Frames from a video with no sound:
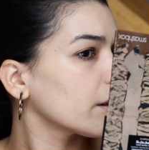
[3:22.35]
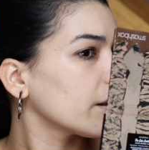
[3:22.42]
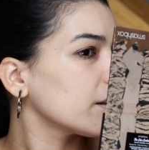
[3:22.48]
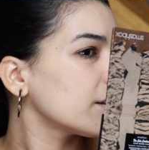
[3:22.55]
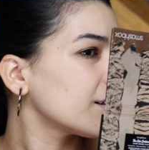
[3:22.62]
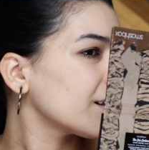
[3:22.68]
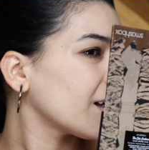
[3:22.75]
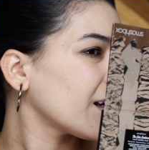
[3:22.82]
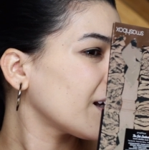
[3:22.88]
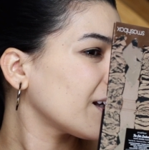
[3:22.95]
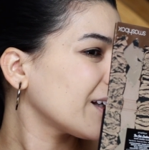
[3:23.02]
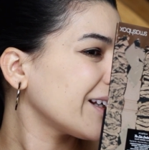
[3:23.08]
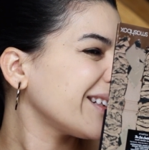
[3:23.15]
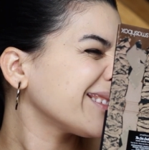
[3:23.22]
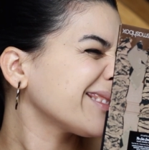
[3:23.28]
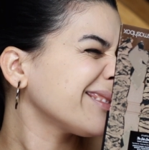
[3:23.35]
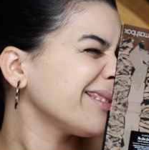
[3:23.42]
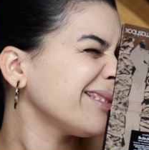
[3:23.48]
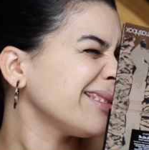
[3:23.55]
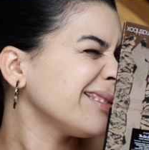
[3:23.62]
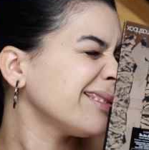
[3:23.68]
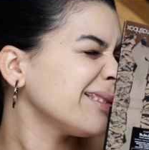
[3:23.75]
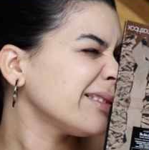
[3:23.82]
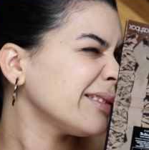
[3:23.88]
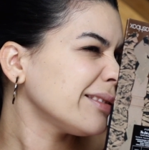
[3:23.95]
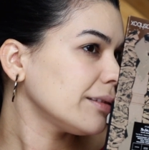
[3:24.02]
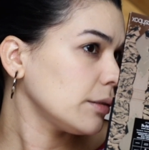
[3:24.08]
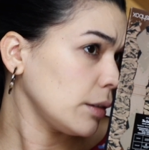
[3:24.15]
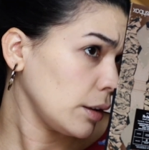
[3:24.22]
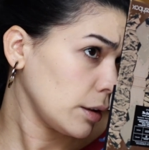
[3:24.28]
I'd say
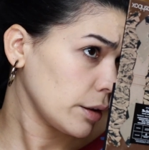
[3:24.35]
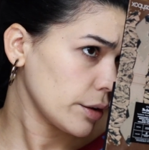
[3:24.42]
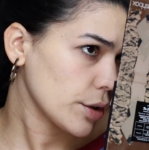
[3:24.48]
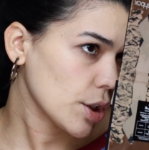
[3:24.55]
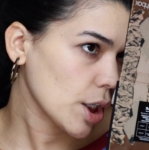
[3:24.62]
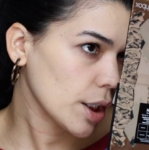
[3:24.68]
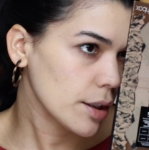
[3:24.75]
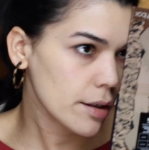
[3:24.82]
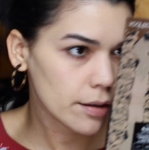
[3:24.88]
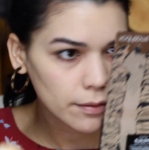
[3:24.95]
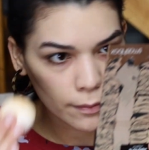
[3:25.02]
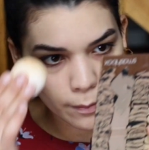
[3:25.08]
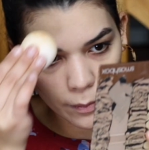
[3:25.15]
sheer to